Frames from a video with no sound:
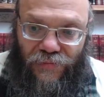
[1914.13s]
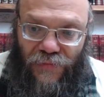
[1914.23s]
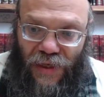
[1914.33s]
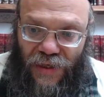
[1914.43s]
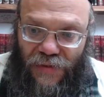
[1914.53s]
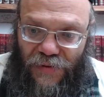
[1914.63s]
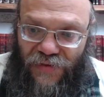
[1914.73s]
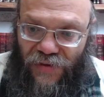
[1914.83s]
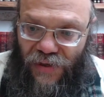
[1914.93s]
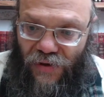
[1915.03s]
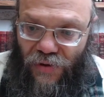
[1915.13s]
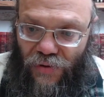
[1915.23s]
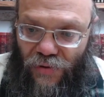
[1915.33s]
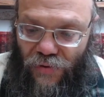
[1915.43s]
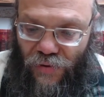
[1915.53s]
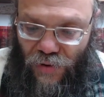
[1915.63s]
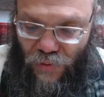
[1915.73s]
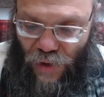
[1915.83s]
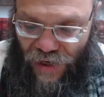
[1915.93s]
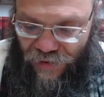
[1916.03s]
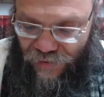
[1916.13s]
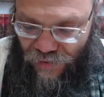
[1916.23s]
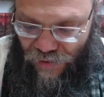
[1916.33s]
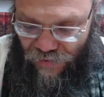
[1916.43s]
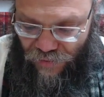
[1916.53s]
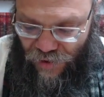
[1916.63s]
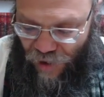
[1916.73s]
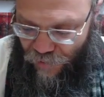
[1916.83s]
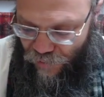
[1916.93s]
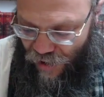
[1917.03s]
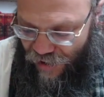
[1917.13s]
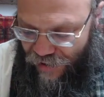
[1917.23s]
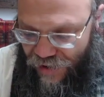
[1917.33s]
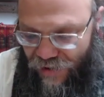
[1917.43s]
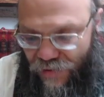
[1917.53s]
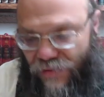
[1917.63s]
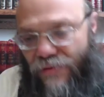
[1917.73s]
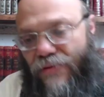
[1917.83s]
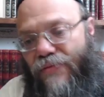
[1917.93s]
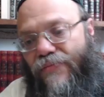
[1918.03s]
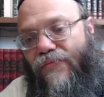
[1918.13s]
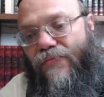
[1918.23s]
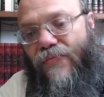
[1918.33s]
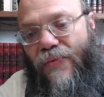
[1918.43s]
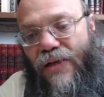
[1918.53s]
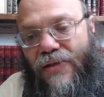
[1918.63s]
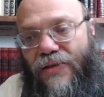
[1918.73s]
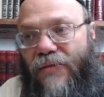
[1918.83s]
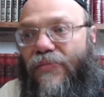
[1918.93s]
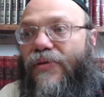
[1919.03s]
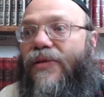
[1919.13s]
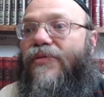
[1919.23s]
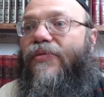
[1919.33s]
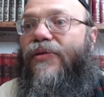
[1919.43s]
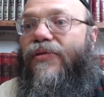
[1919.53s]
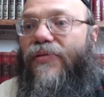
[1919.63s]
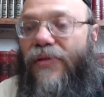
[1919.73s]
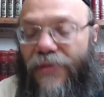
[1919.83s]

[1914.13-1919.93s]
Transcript: and specifically not wine, not a full cup of wine. That's better. Yeah.